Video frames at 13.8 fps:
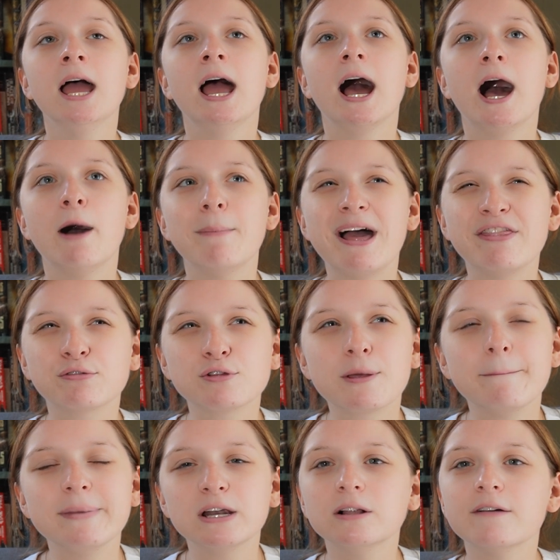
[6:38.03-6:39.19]
and through the
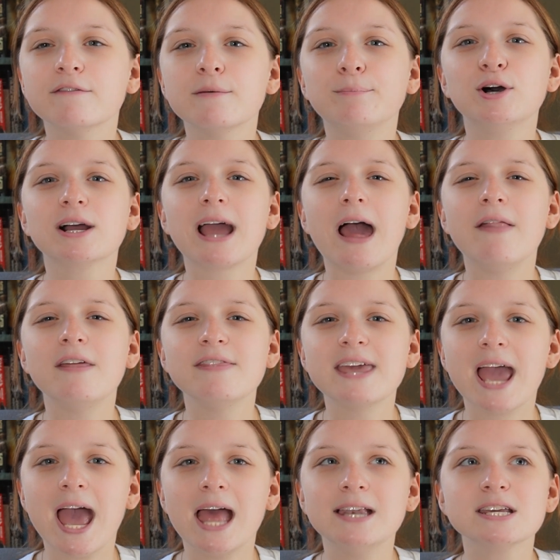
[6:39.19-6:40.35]
middle of the book, and then
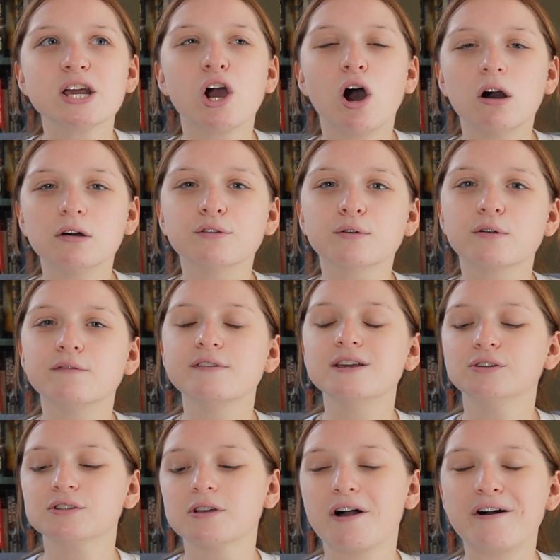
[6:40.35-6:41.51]
the ending, all of the
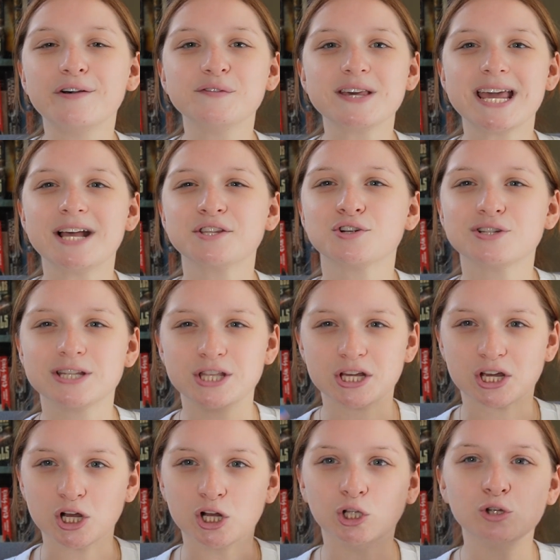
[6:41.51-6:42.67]
reveals, all of the answers, and the
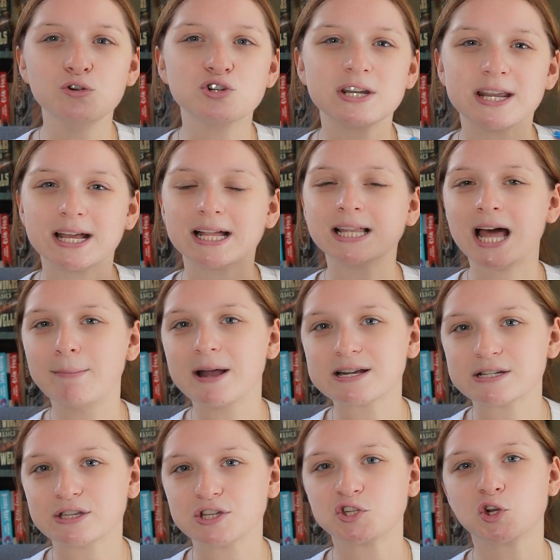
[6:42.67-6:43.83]
conclusion and
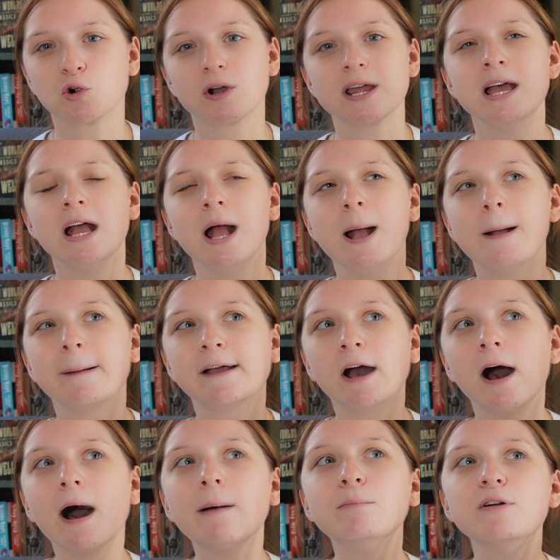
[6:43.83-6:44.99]
climax of the story
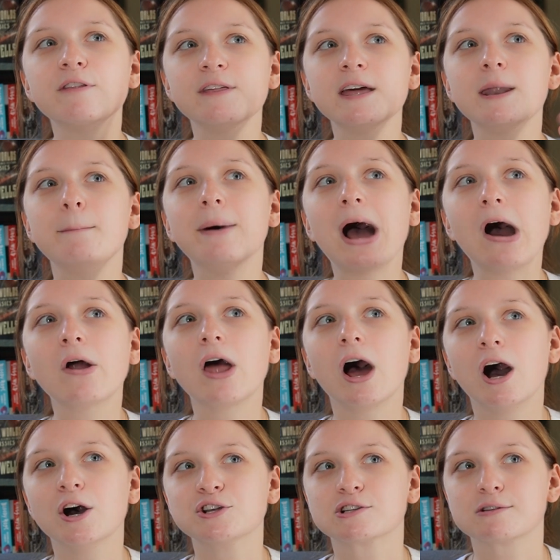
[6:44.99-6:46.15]
come within about
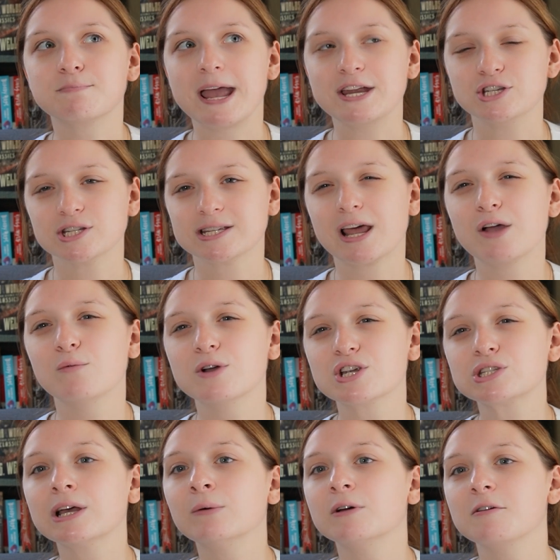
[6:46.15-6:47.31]
100 pages. And I
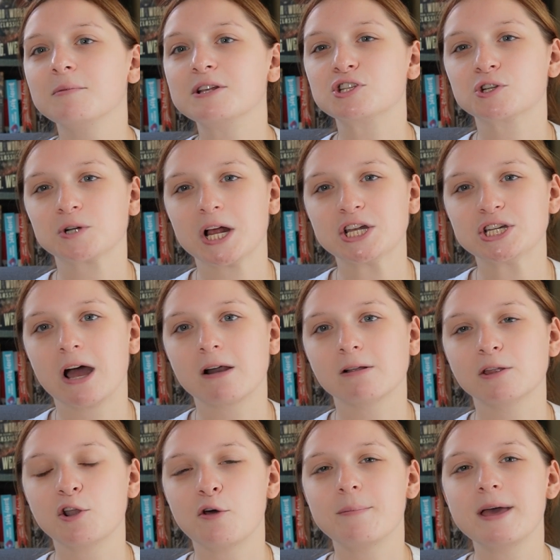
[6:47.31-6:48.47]
wish that would have been stretched out a
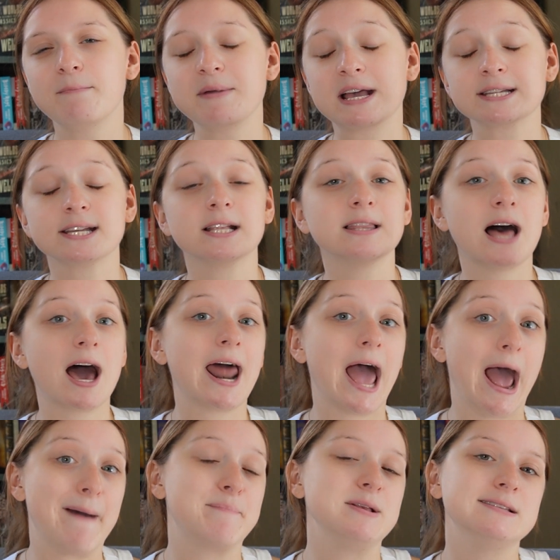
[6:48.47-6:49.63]
little bit because a lot
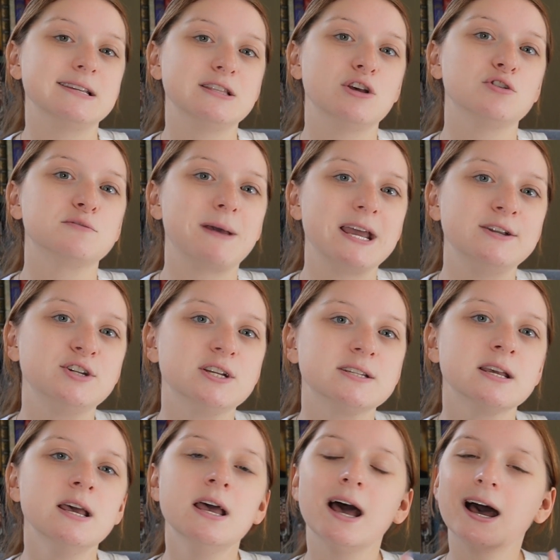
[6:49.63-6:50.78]
happens in those
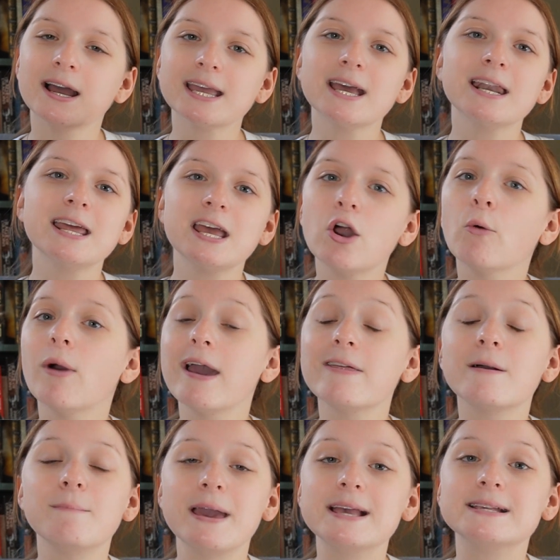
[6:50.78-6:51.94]
pages. Again, in a way
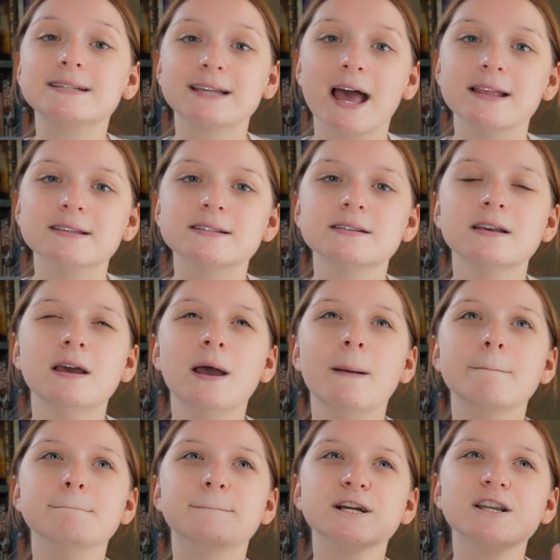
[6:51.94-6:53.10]
that makes sense,
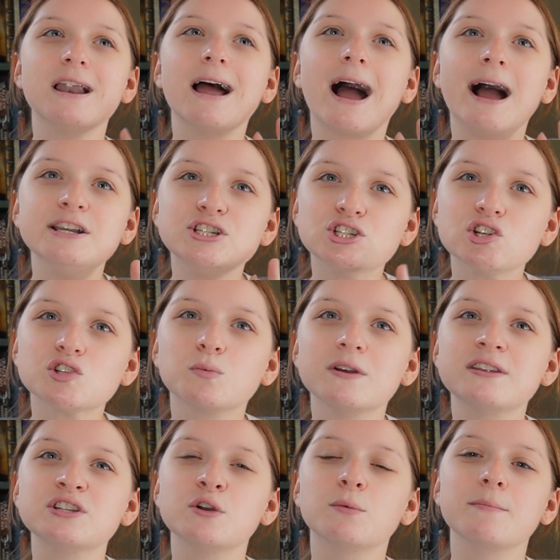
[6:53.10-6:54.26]
but I just
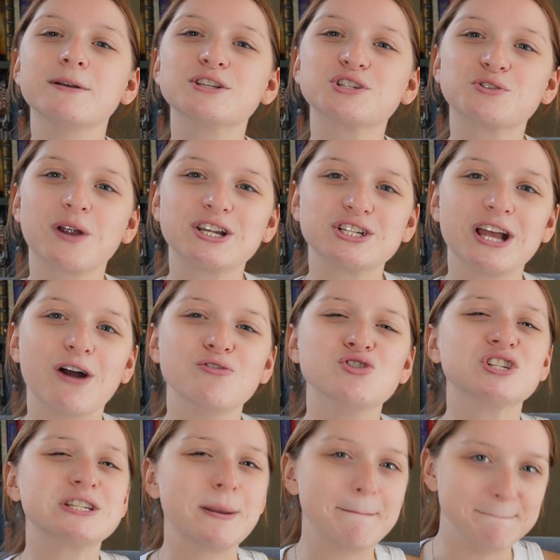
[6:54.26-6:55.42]
wish it would have been stretched out
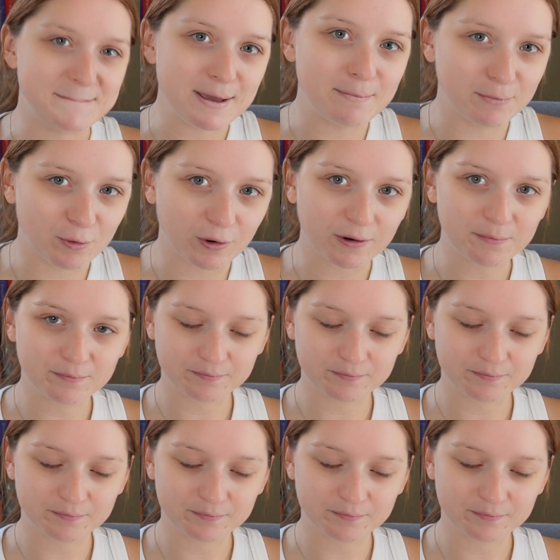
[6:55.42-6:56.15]
just a bit more.